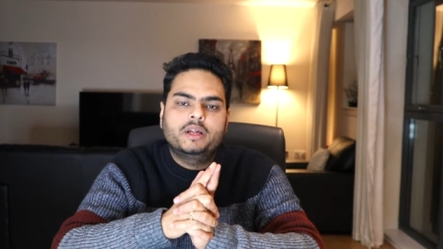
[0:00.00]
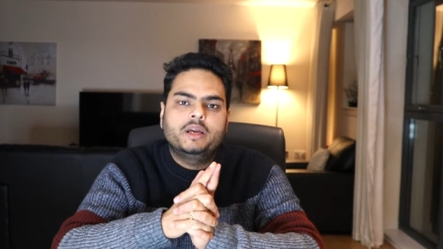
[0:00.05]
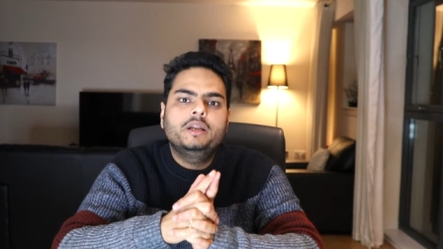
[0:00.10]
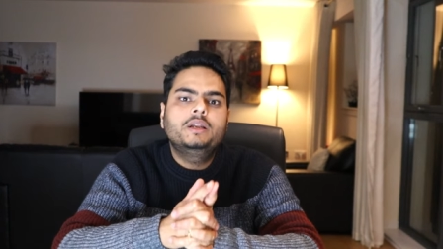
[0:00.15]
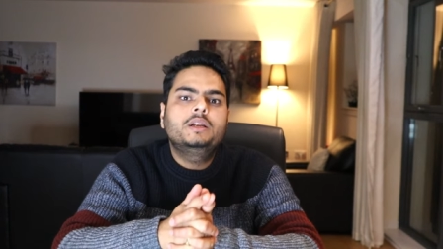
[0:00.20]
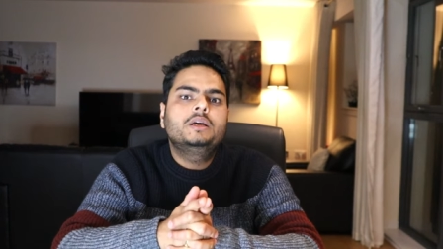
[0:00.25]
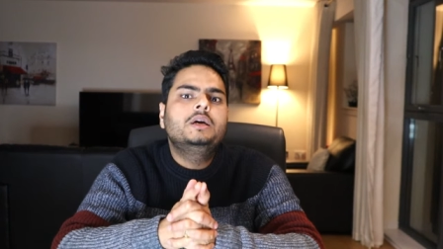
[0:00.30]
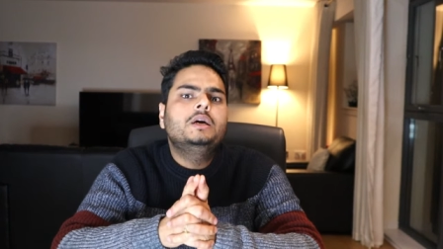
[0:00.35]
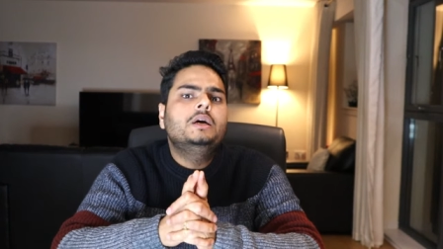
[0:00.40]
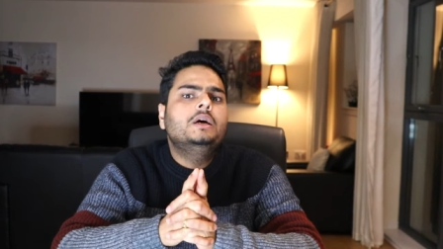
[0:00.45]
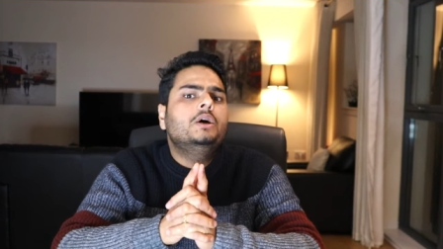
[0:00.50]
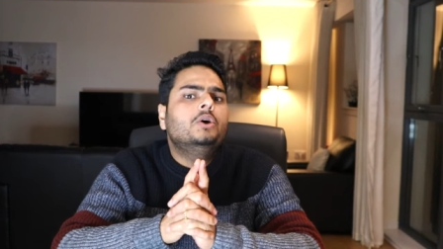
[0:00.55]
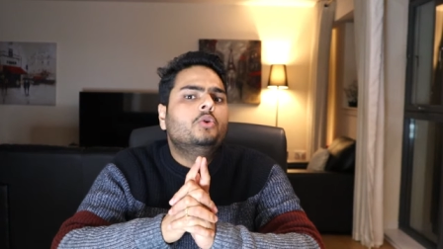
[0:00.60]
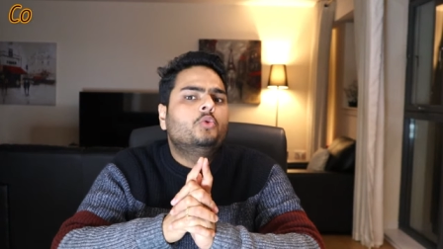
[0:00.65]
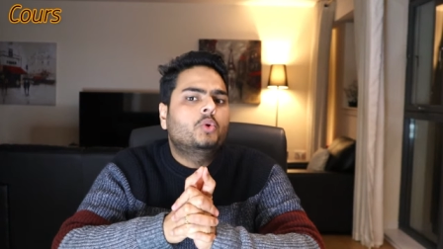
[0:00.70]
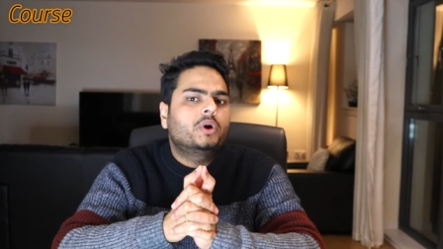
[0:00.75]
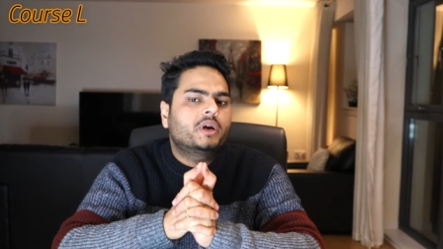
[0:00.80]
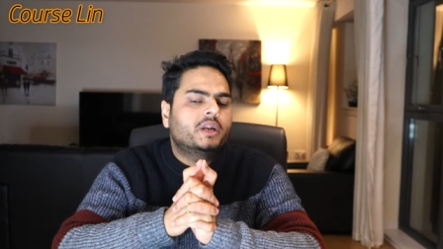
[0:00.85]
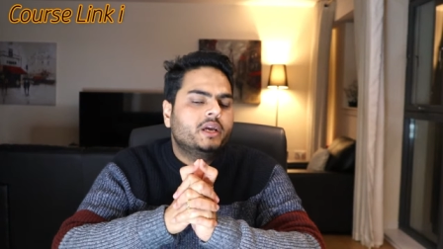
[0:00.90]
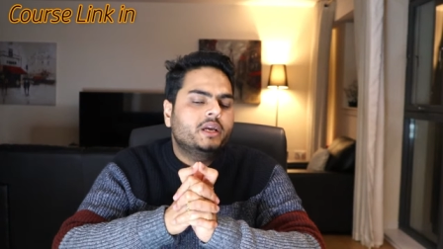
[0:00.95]
right,
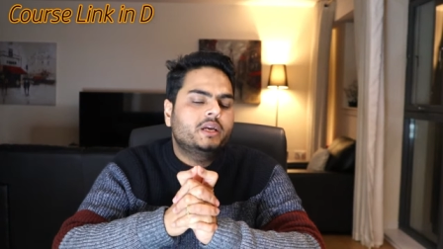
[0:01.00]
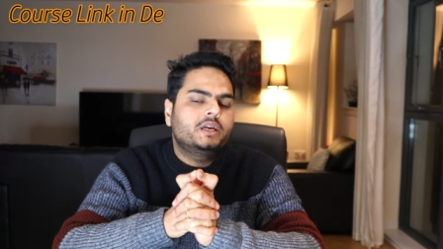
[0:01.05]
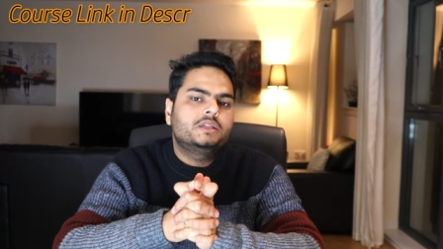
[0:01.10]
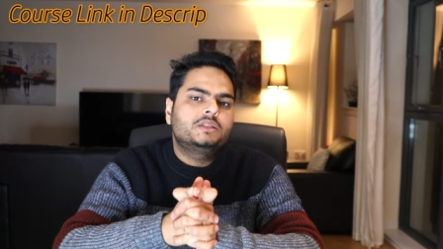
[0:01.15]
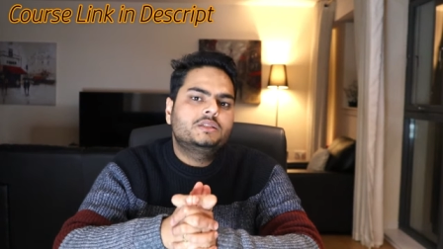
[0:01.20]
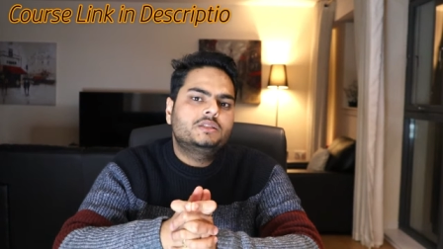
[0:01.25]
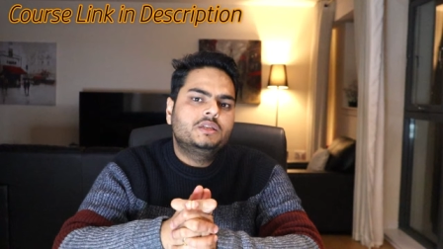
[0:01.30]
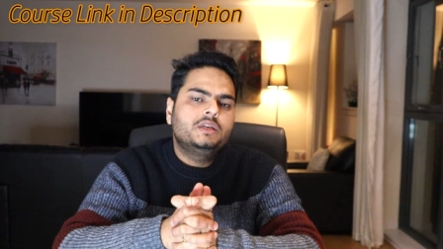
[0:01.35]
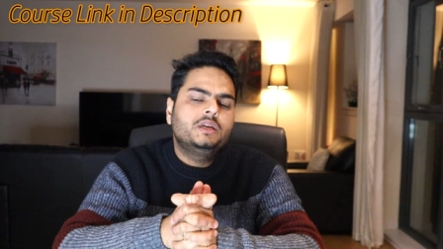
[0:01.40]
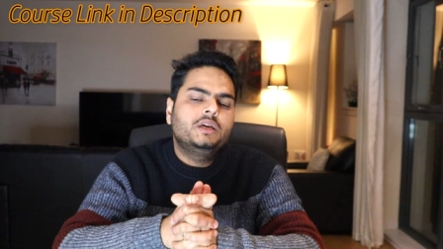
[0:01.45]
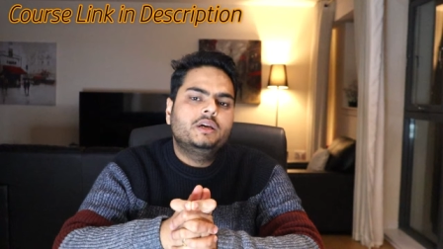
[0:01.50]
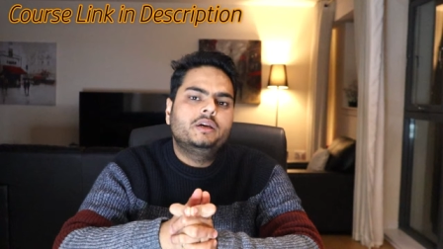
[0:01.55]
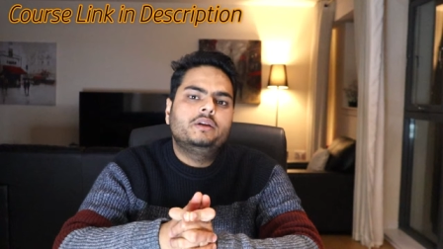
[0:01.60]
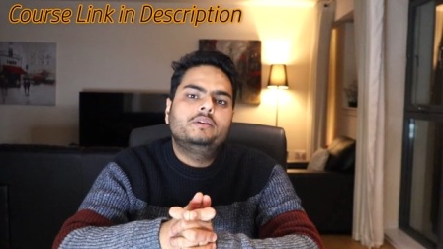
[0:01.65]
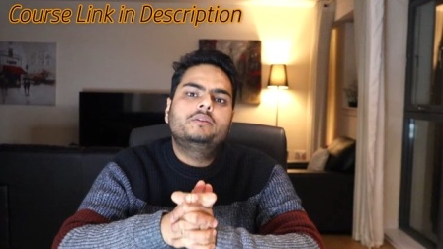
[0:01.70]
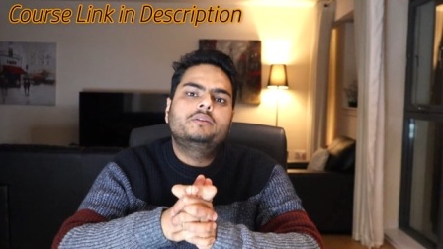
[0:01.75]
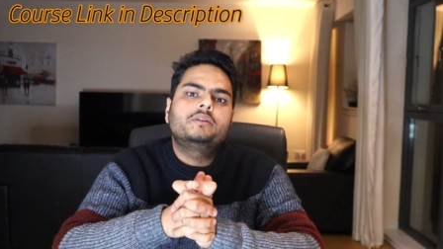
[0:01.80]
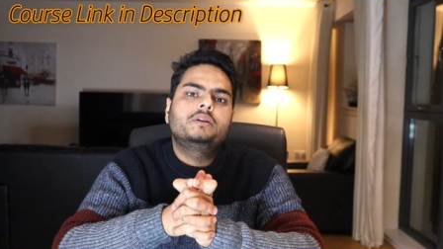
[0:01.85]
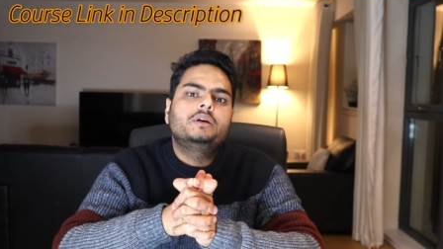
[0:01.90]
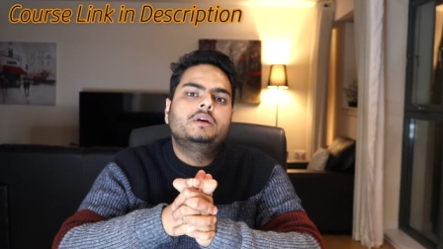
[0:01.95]
what I can see
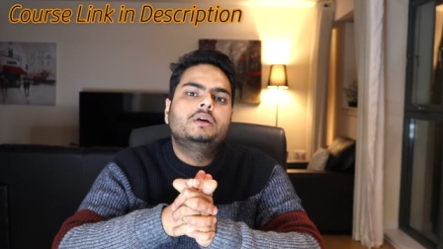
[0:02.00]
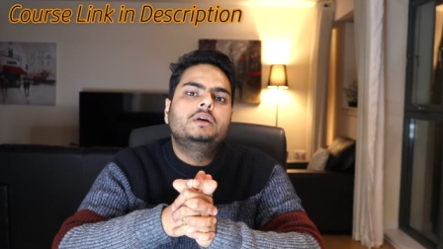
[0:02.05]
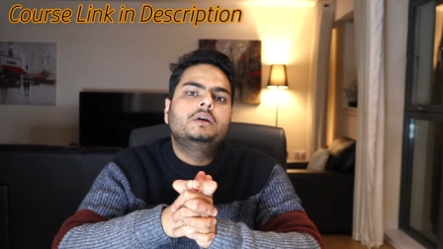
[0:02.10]
is